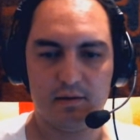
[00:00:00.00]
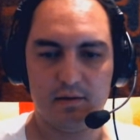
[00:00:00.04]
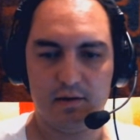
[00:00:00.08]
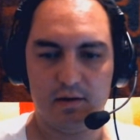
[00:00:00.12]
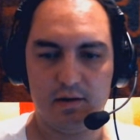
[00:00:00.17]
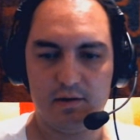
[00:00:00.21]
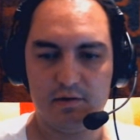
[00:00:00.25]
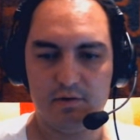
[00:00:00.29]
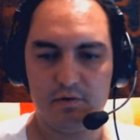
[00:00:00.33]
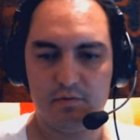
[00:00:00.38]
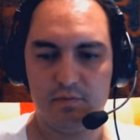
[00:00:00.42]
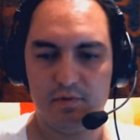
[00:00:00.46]
I
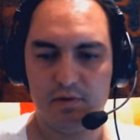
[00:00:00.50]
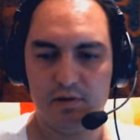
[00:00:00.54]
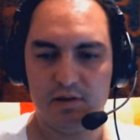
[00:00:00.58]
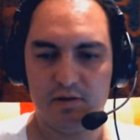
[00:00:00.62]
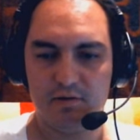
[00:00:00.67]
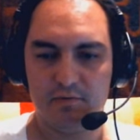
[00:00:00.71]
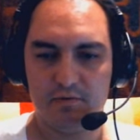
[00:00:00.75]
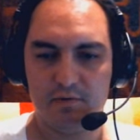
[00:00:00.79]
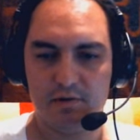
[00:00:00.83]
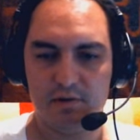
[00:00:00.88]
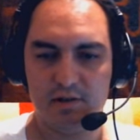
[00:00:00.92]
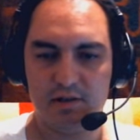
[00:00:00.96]
do believe
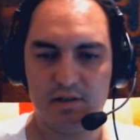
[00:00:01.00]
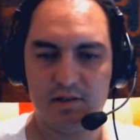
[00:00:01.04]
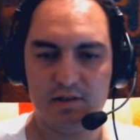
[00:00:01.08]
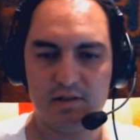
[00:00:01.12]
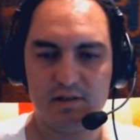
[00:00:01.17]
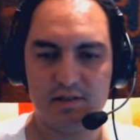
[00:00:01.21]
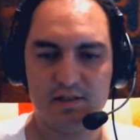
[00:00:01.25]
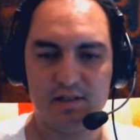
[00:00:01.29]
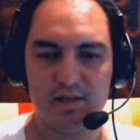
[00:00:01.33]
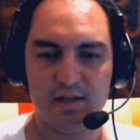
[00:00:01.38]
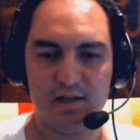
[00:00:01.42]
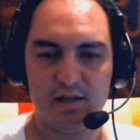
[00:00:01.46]
we
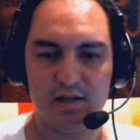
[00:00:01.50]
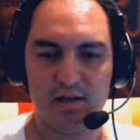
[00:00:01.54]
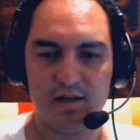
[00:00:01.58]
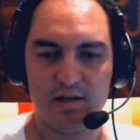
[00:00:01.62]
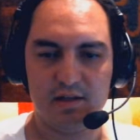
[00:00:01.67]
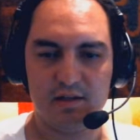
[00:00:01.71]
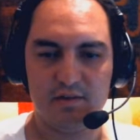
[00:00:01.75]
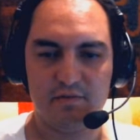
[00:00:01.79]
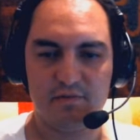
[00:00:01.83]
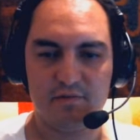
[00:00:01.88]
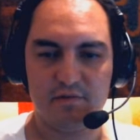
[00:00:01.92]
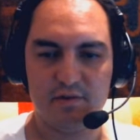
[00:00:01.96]
need uh,
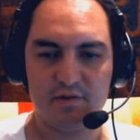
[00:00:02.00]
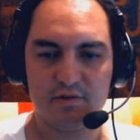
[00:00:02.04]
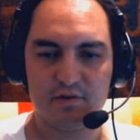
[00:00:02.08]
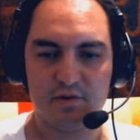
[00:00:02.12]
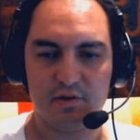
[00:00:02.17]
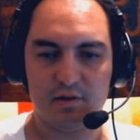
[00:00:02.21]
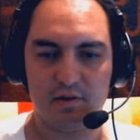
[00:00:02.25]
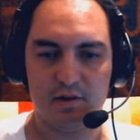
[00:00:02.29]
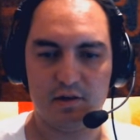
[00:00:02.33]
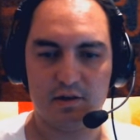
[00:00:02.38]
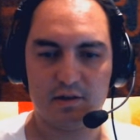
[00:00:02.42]
differential lock.